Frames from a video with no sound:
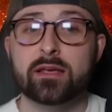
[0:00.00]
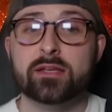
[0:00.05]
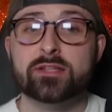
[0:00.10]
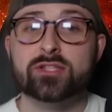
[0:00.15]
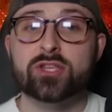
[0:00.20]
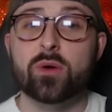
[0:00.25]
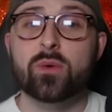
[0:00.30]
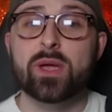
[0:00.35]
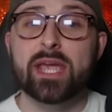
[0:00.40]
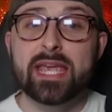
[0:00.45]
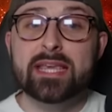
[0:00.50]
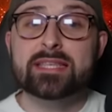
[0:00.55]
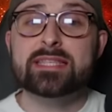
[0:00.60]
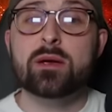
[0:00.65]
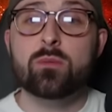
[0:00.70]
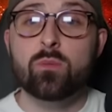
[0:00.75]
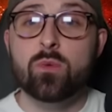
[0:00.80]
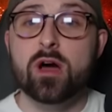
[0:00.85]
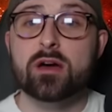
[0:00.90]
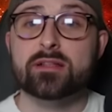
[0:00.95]
So is
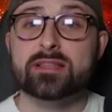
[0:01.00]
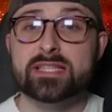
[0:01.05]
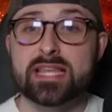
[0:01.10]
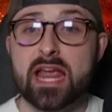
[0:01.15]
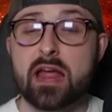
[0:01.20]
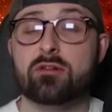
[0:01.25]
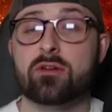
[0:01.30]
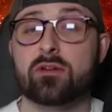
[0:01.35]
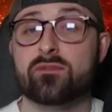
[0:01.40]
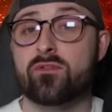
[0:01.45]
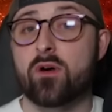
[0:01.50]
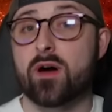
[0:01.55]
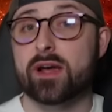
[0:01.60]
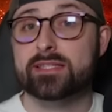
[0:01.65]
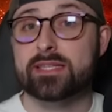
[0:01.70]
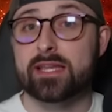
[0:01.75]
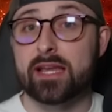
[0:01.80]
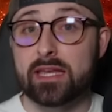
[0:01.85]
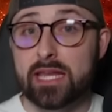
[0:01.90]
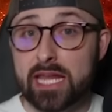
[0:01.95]
it worth
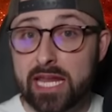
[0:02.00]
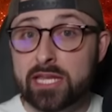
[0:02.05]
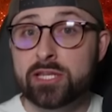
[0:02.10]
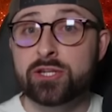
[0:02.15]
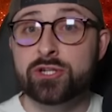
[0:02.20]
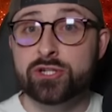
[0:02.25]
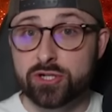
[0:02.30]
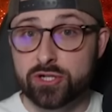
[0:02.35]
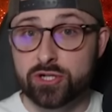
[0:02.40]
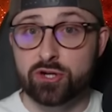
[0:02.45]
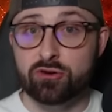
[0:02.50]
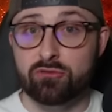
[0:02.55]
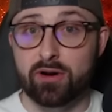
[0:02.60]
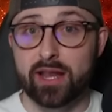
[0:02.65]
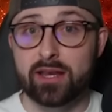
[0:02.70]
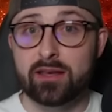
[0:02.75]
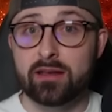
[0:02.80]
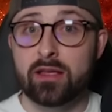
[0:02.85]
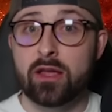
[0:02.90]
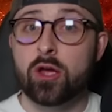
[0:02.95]
sacrificing an injured
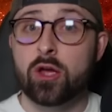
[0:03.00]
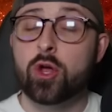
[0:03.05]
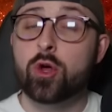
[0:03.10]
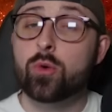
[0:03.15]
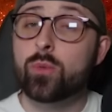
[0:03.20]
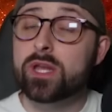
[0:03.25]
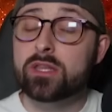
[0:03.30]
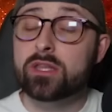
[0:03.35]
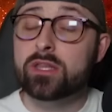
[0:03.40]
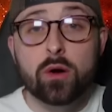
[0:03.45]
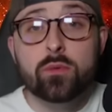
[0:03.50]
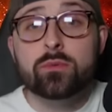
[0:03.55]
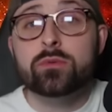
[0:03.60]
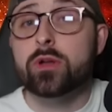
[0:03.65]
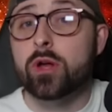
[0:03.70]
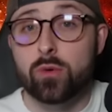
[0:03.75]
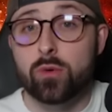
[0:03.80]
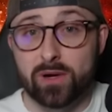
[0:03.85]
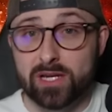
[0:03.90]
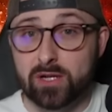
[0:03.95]
Trent, who we
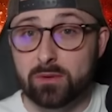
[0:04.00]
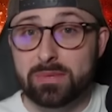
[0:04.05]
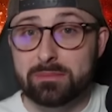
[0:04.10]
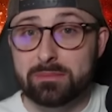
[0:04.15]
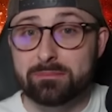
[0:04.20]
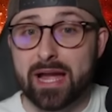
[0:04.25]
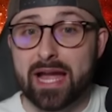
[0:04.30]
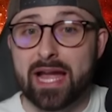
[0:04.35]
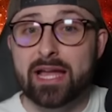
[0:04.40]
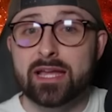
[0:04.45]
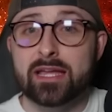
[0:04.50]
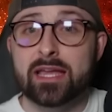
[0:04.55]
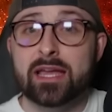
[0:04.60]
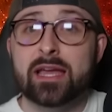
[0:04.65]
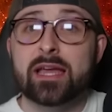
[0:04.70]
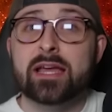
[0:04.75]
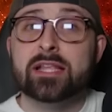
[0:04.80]
don't know when he'll be back,